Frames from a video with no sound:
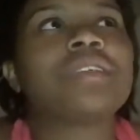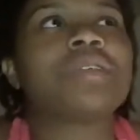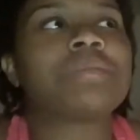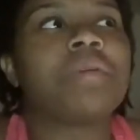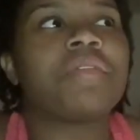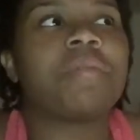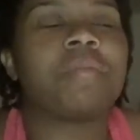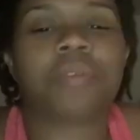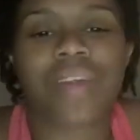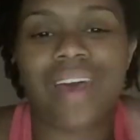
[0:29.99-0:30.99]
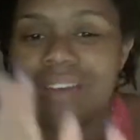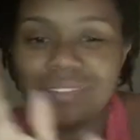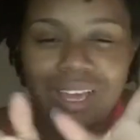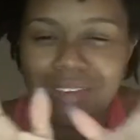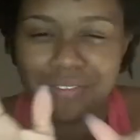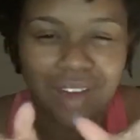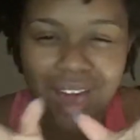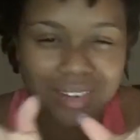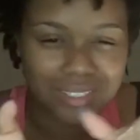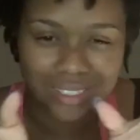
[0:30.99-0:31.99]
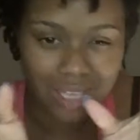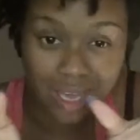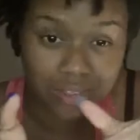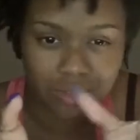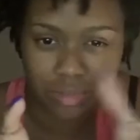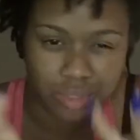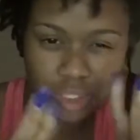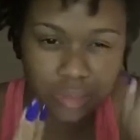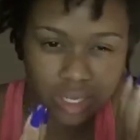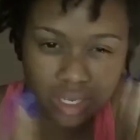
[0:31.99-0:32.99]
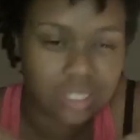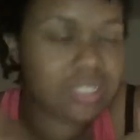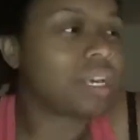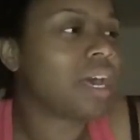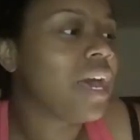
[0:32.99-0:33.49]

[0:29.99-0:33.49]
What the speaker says: so some of them I'm going to have to, like, find and just answer them just because.